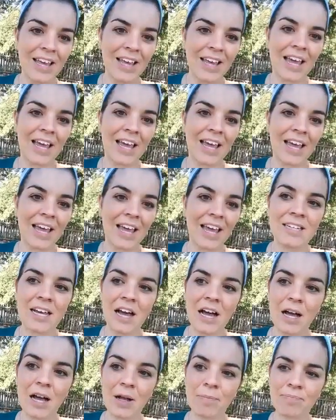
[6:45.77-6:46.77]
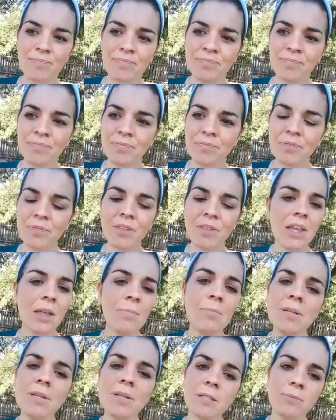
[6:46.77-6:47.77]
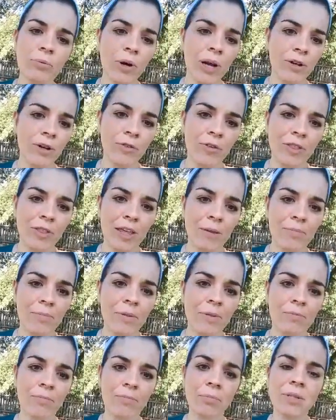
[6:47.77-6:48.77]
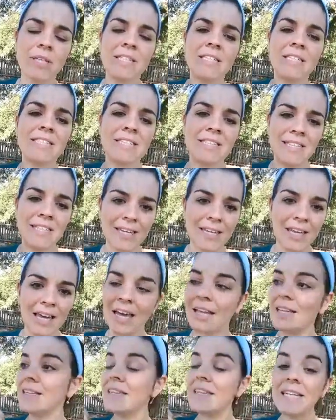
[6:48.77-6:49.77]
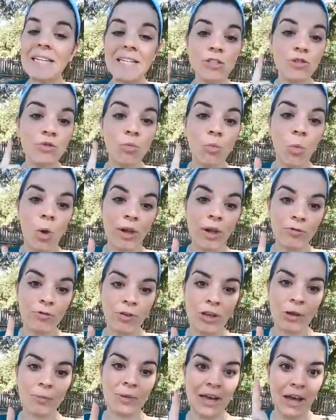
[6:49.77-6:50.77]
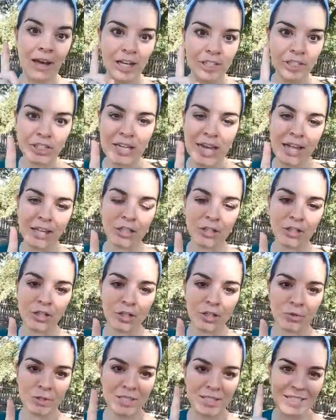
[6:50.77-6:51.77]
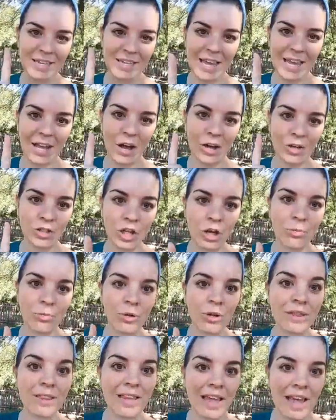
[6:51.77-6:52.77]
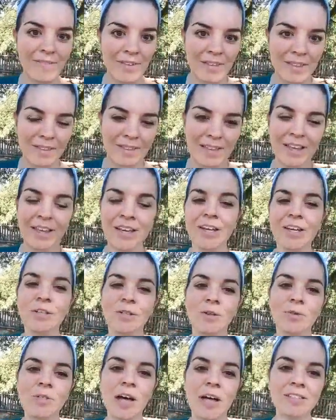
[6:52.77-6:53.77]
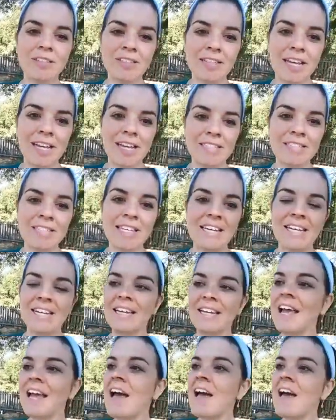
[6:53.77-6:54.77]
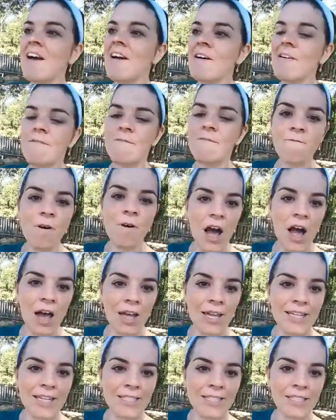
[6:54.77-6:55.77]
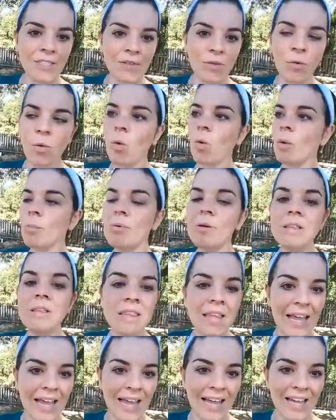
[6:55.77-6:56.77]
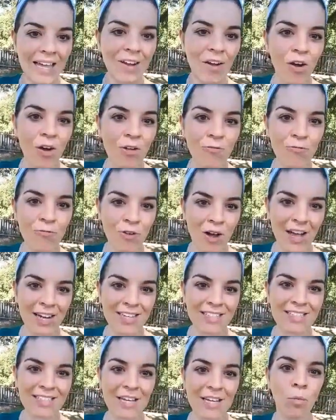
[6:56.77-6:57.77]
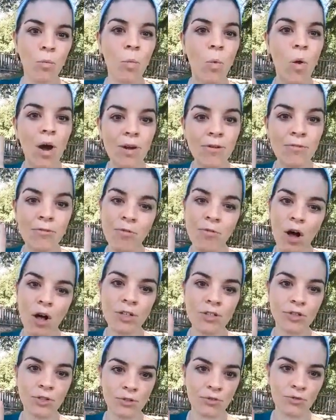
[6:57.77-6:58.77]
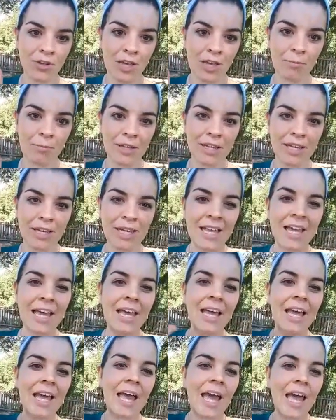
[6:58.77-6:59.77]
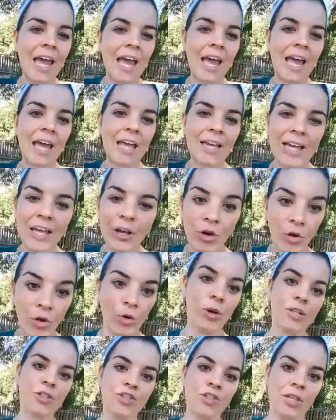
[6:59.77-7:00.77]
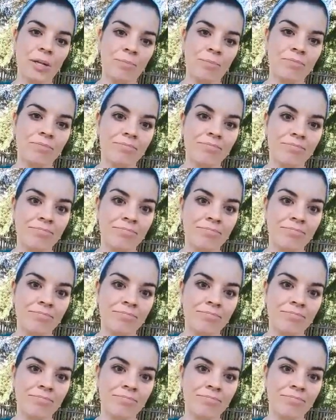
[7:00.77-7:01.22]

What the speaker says: and please pray for them. Please seek at least one family out. I challenge you today, October 11th, 2018, find or plan on finding one foster family and encourage them.